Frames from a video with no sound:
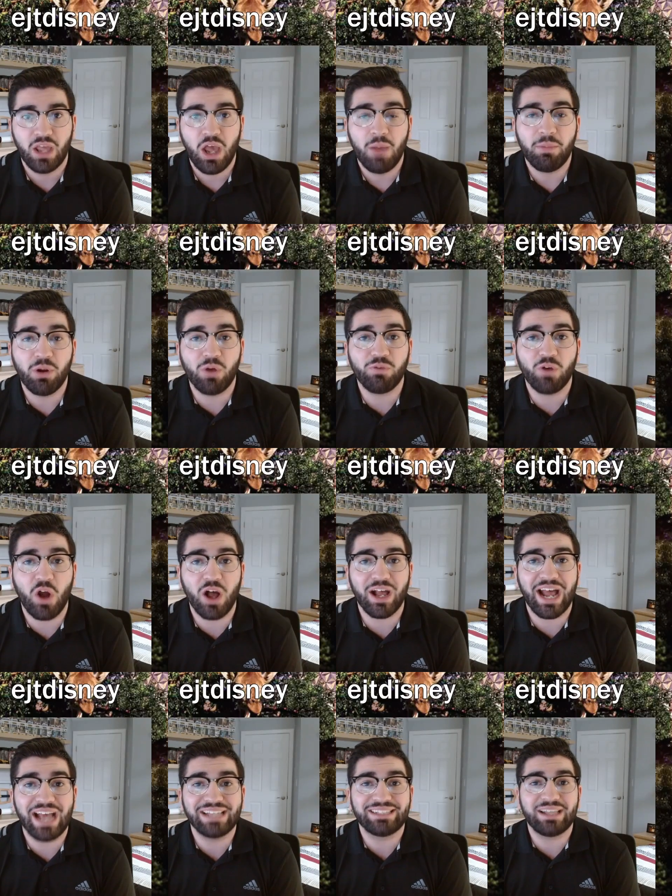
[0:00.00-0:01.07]
But overall,
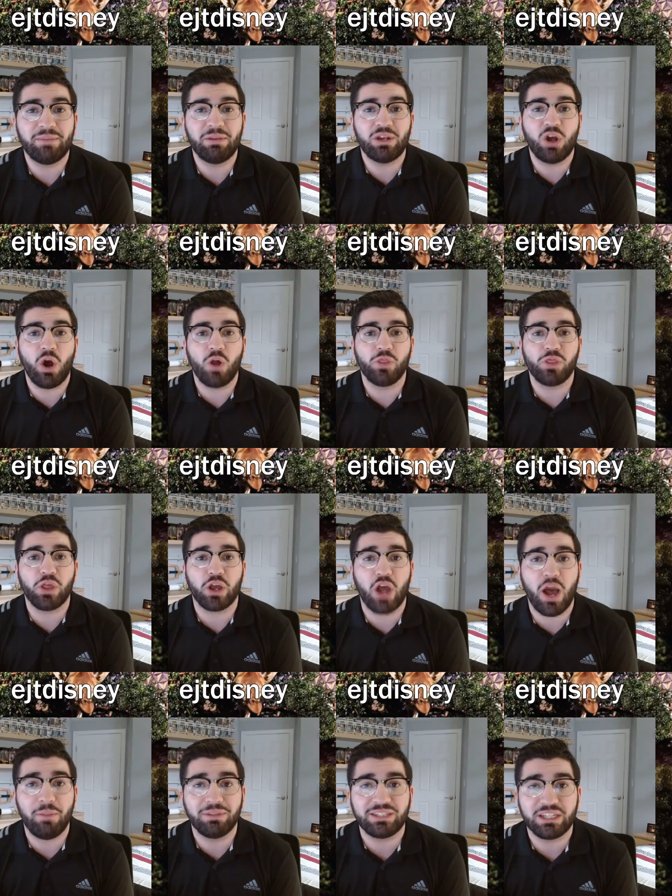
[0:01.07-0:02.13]
guys, let me know in the
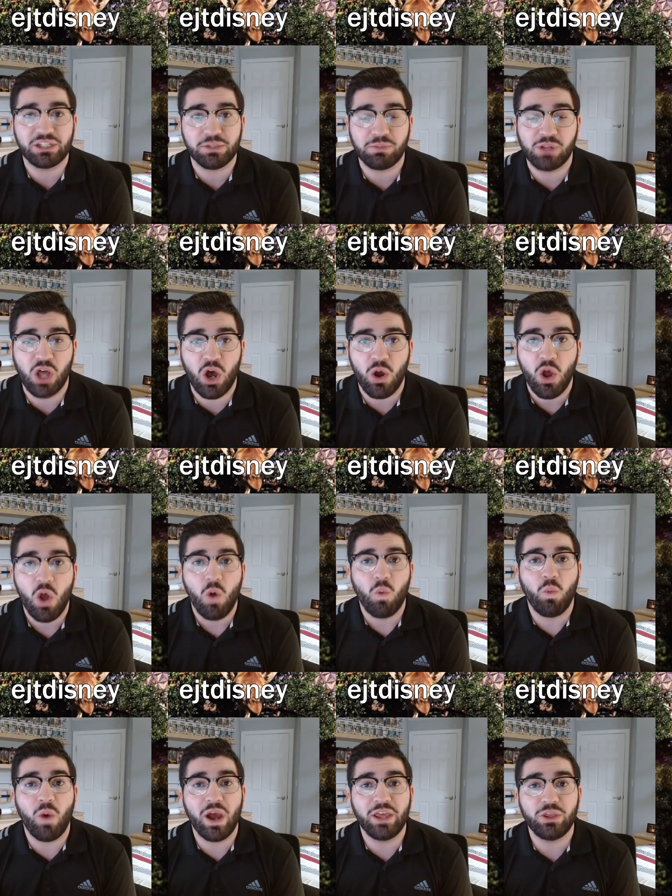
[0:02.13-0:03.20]
comment section below
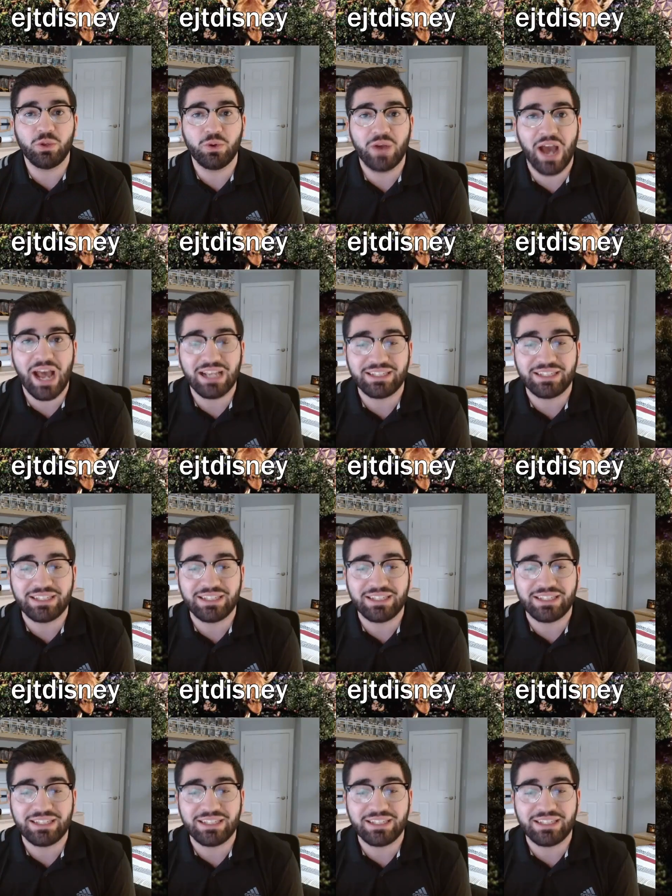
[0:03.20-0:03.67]
what you guys